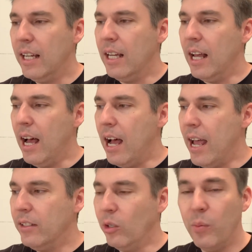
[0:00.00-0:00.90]

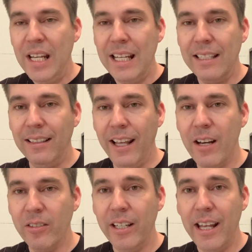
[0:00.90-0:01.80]
as their meeting is
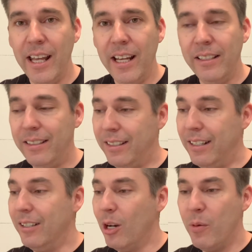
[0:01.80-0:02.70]
later today to
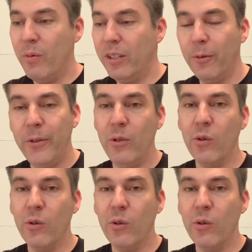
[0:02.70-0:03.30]
determine what the future